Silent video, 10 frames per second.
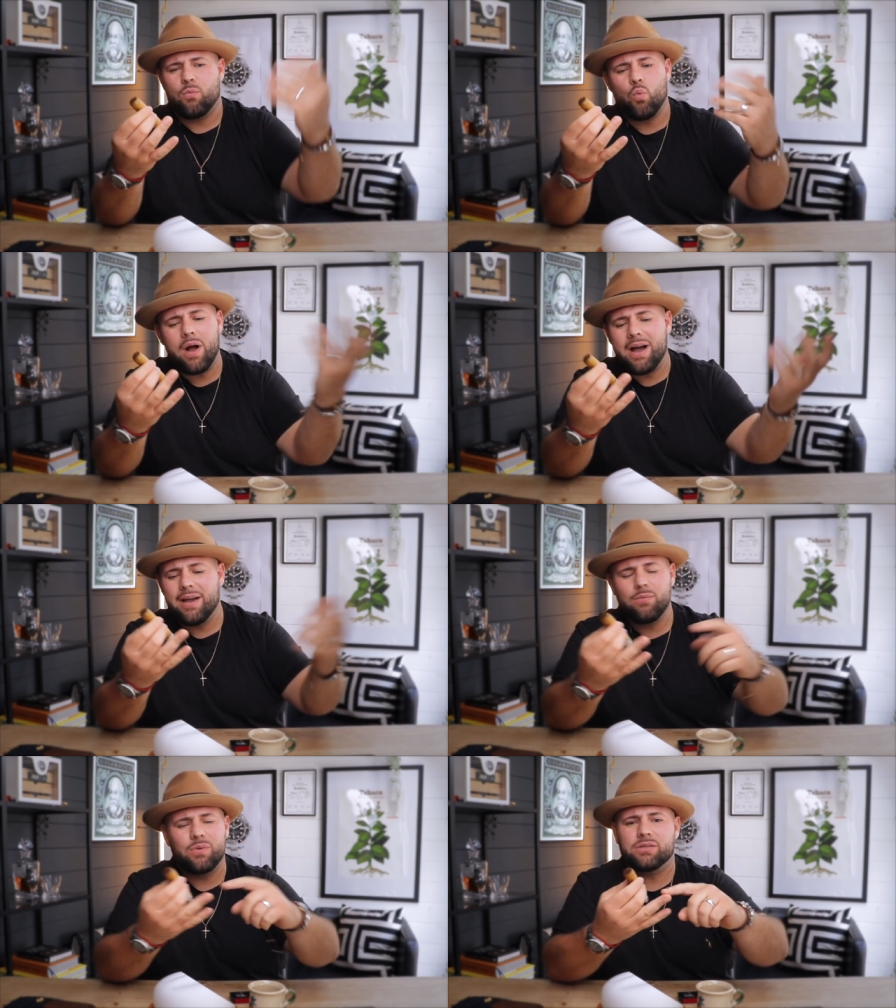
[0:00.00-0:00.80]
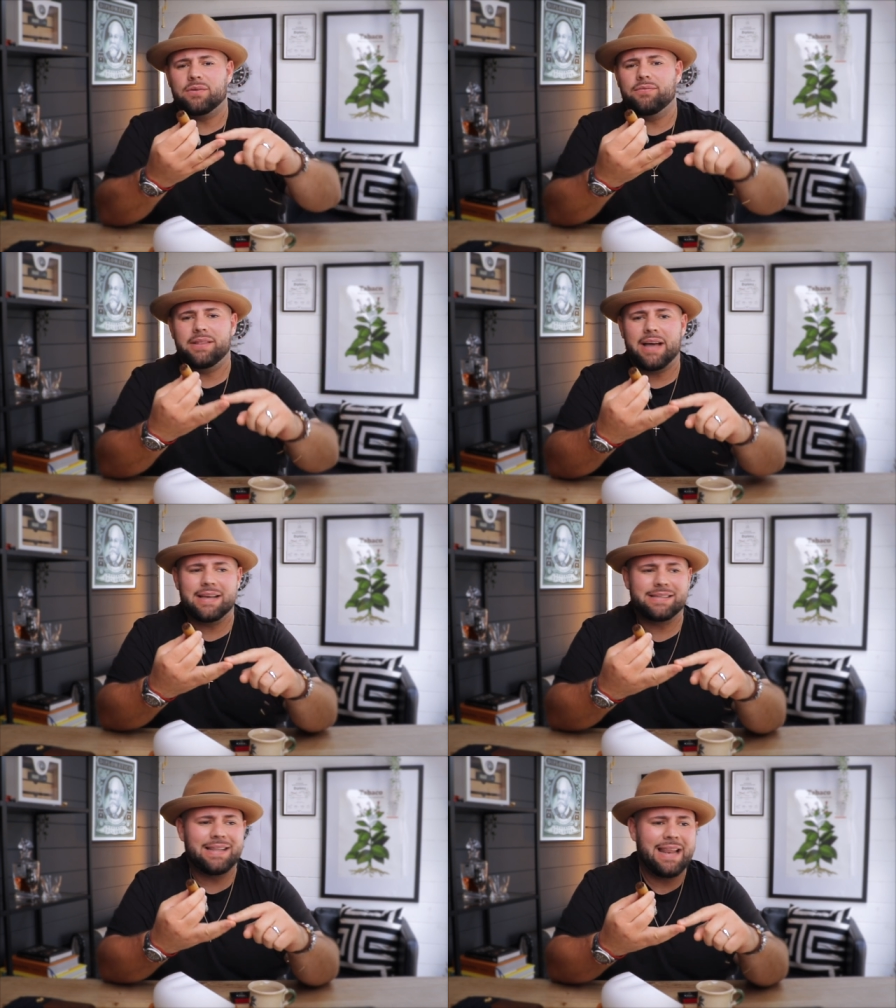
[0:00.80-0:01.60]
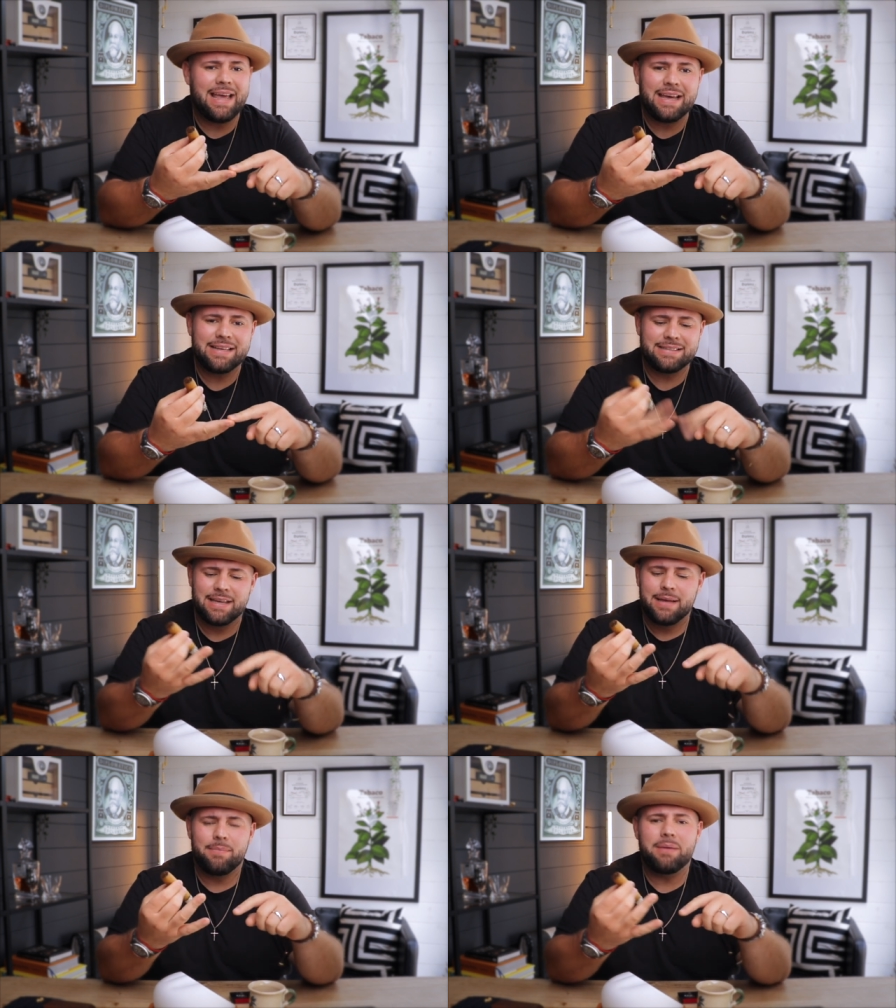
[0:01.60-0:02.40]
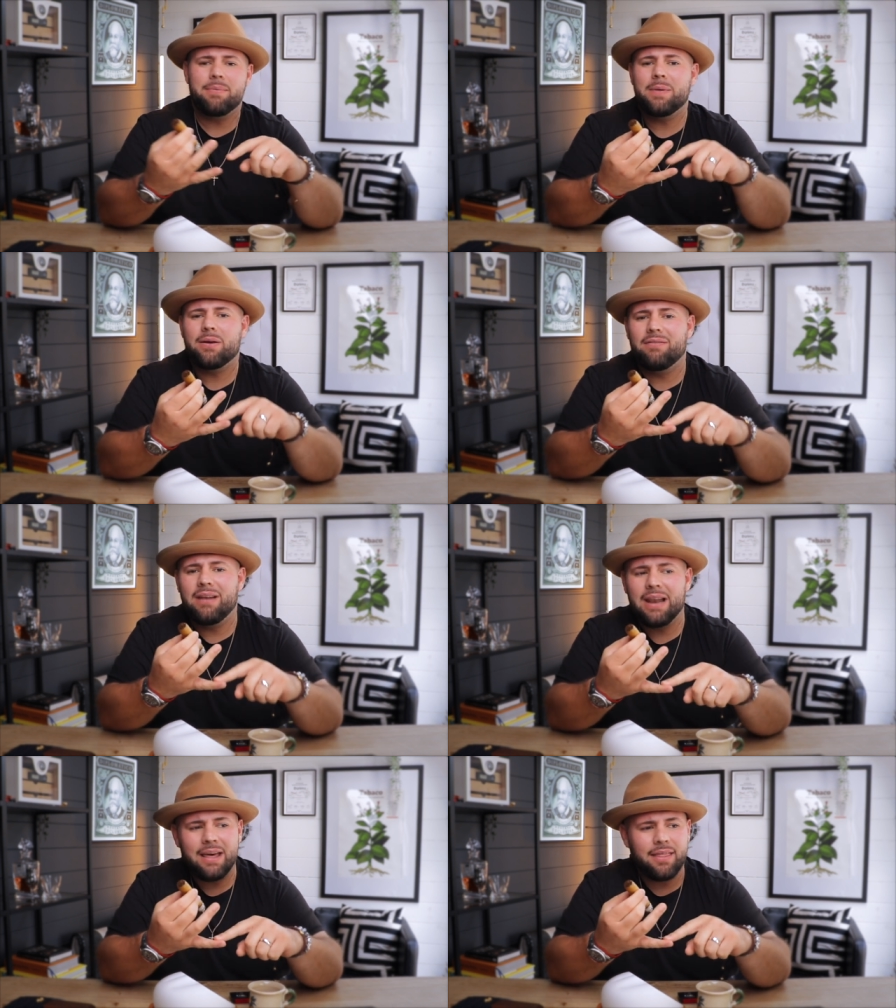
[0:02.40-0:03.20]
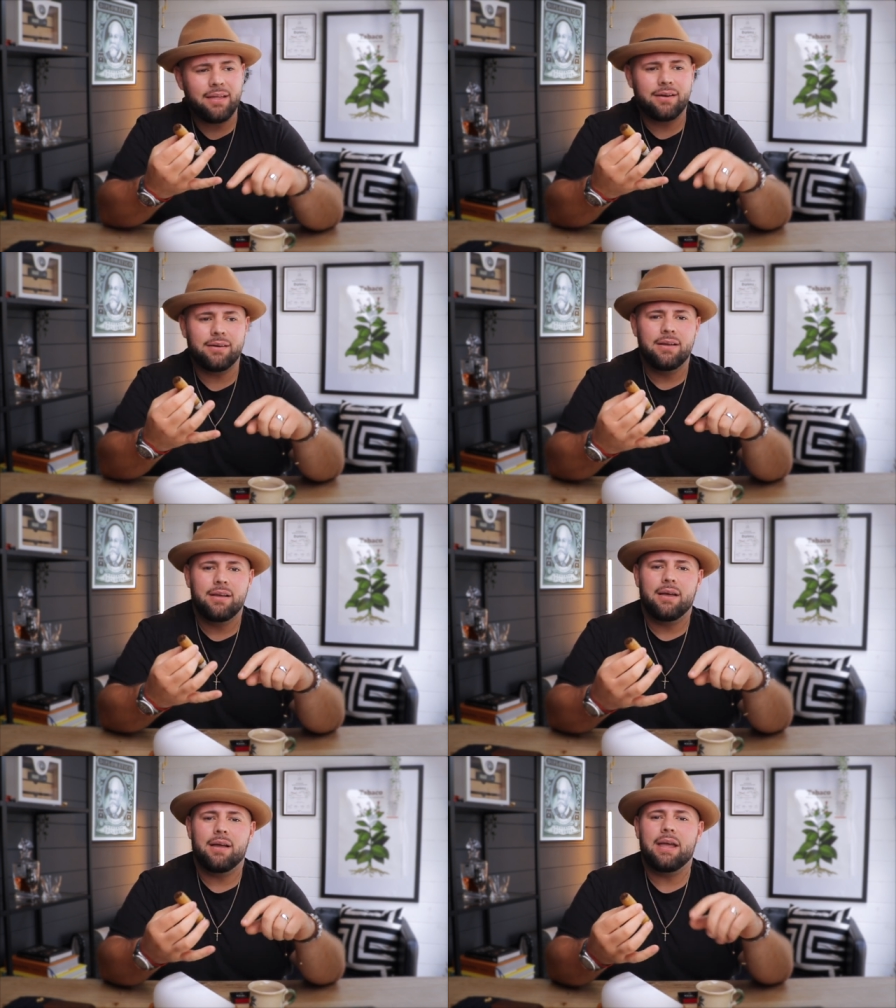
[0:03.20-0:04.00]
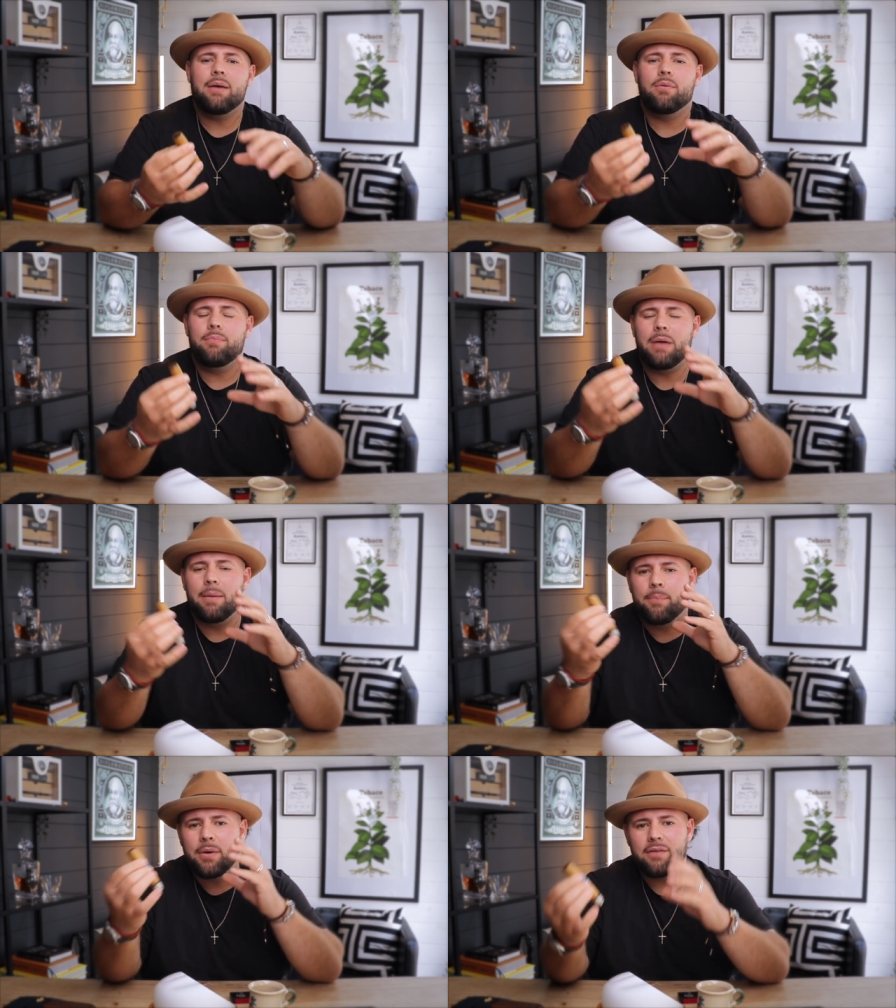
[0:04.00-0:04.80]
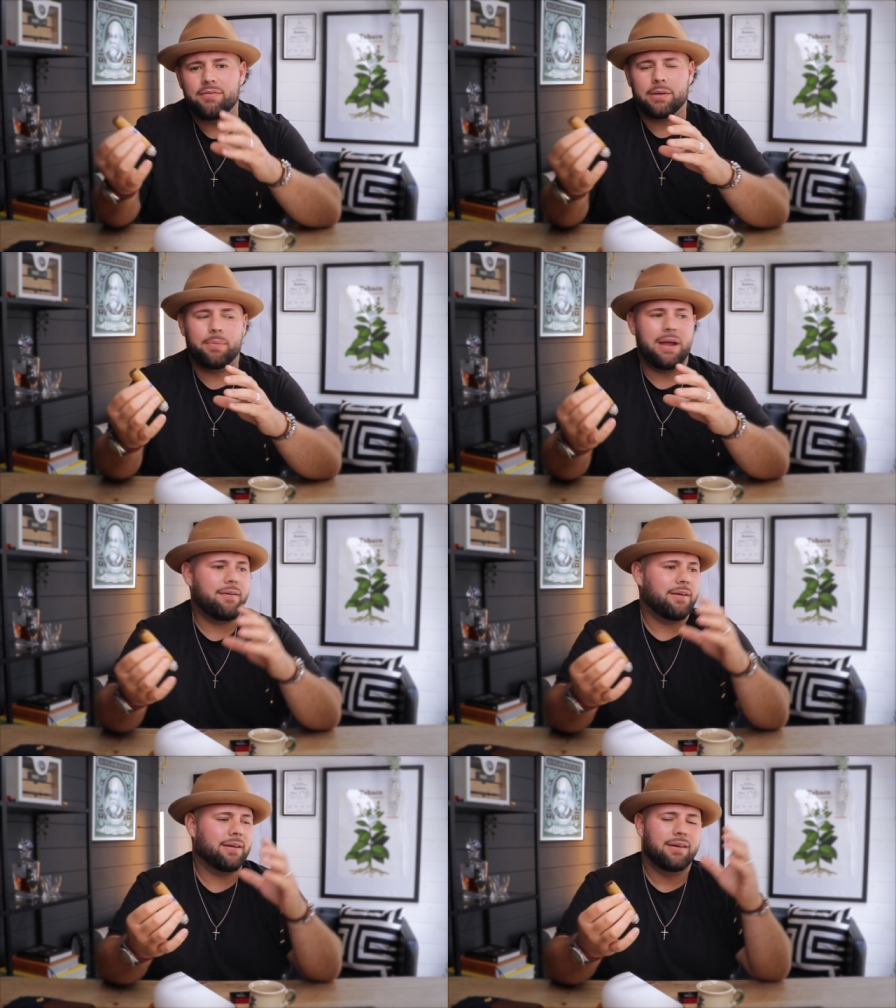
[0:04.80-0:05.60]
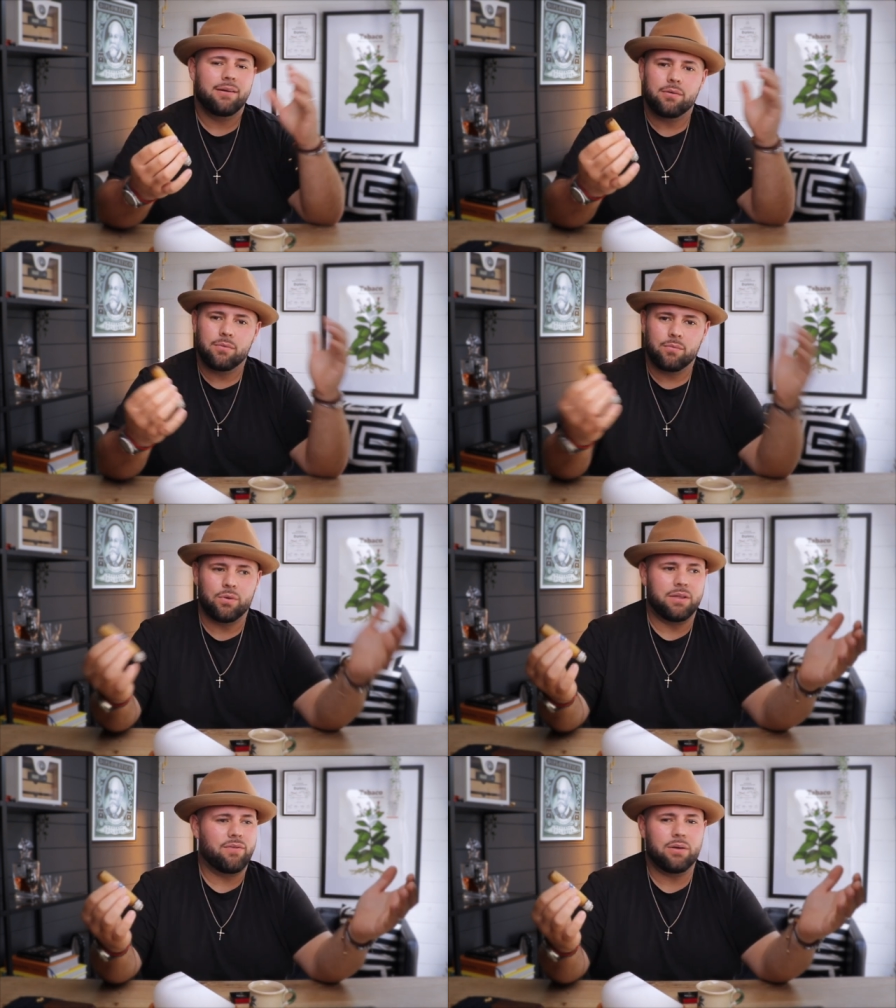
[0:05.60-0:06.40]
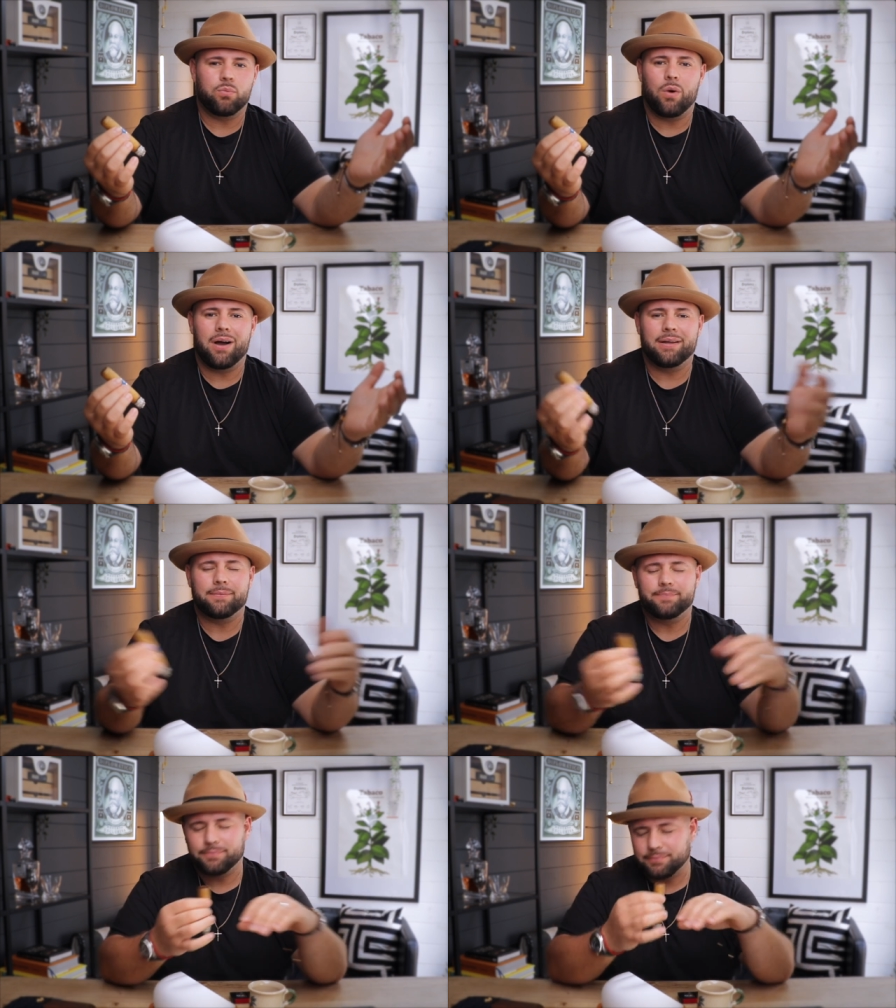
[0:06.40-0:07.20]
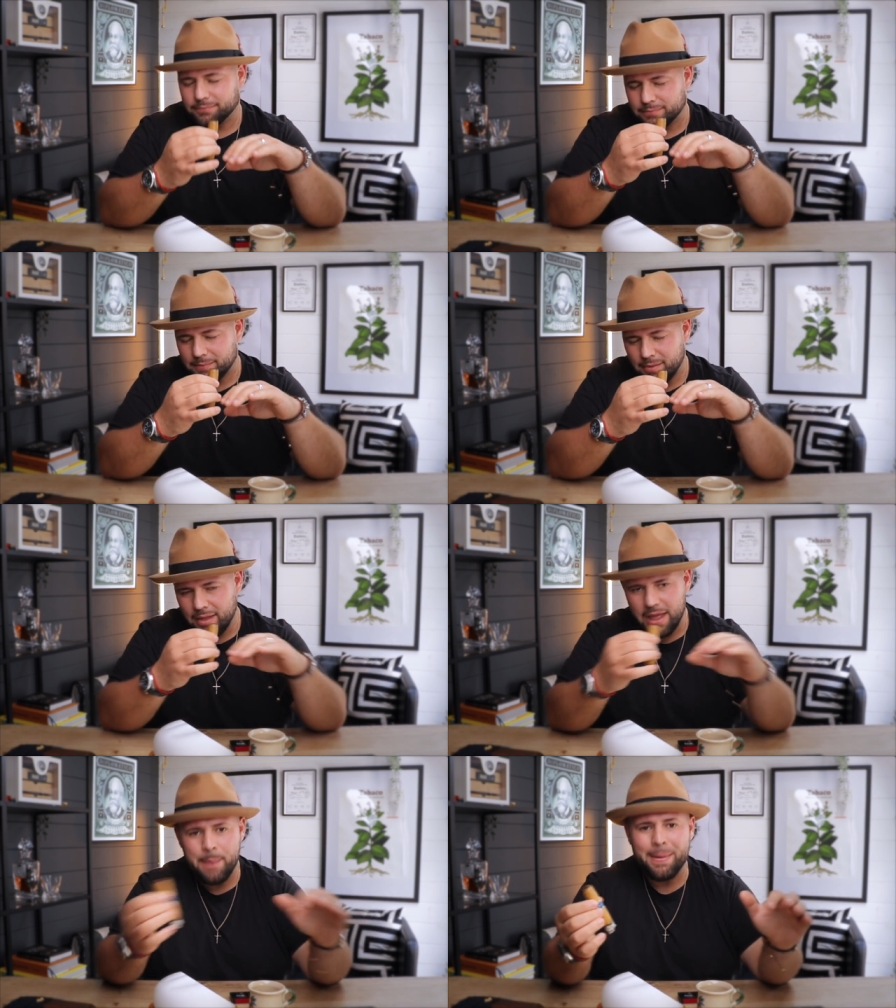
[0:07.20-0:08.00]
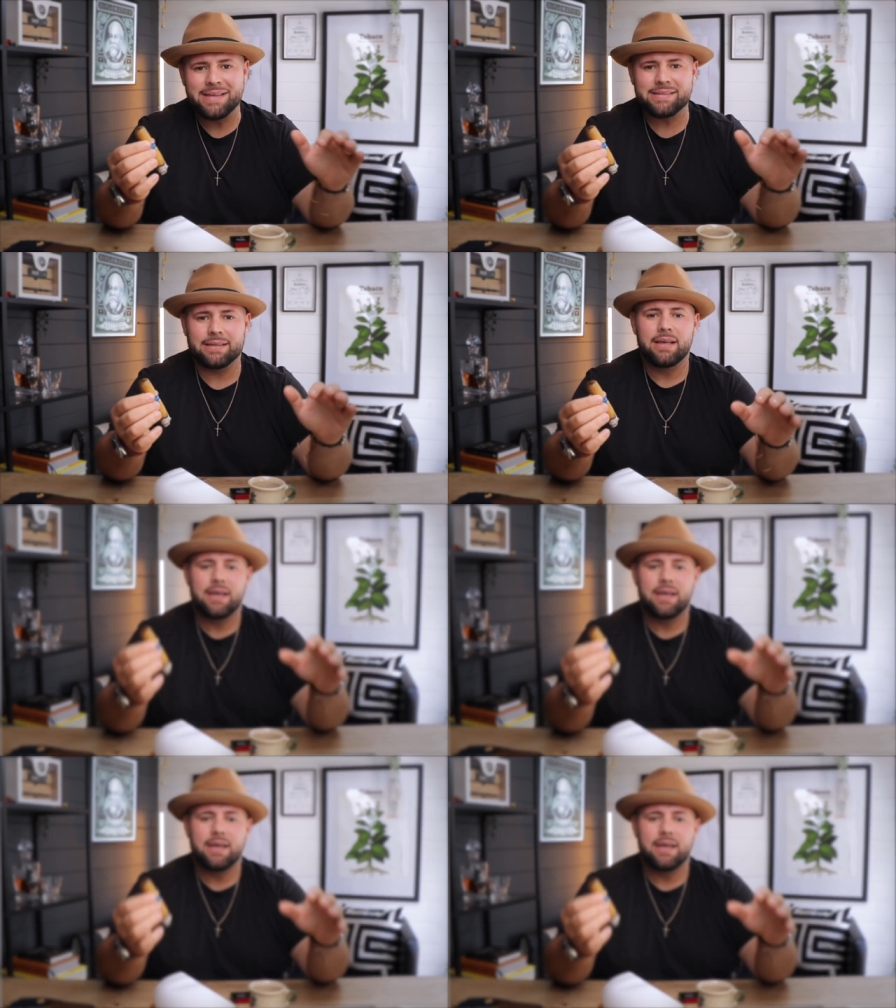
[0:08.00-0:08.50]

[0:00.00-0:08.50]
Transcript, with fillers: wine with something that has lead, maybe a bit of leather, it would be a perfect pairing with a red wine. Amazing.